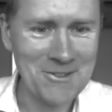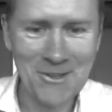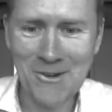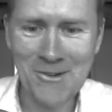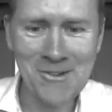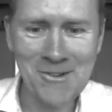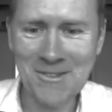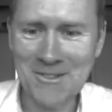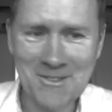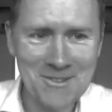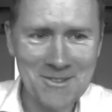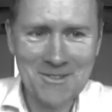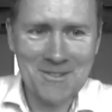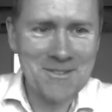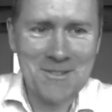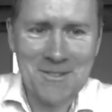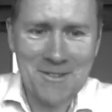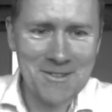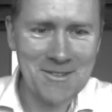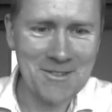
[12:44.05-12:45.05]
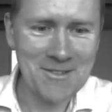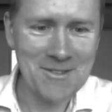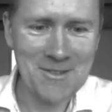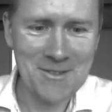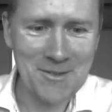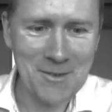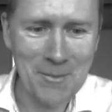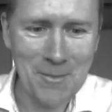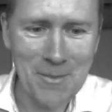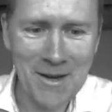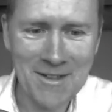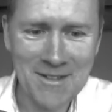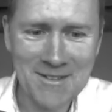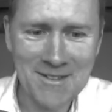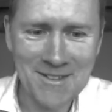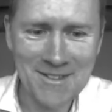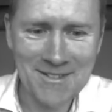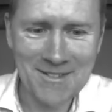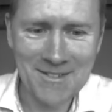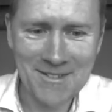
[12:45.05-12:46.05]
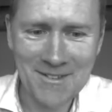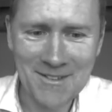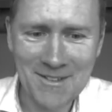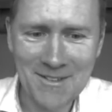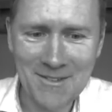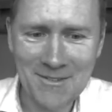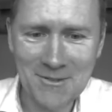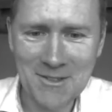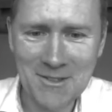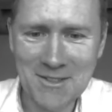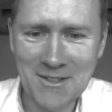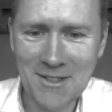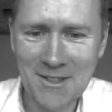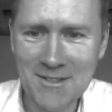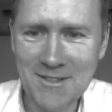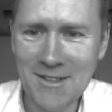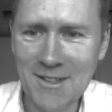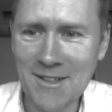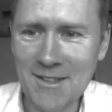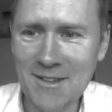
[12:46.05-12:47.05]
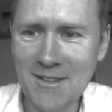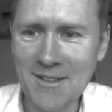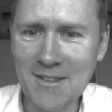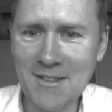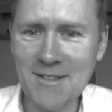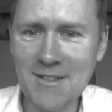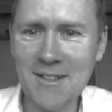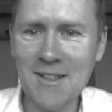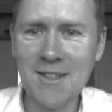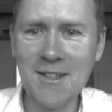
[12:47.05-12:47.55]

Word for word: no? It's, it's amazing uh, results like these.